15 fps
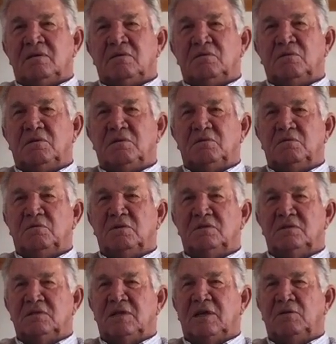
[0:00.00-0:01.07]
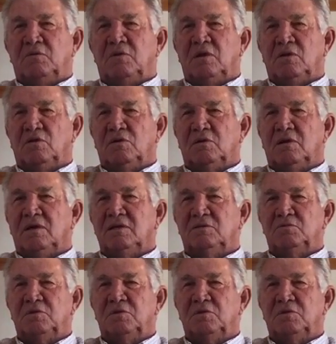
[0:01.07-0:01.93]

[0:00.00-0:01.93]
We wasn't that well organized.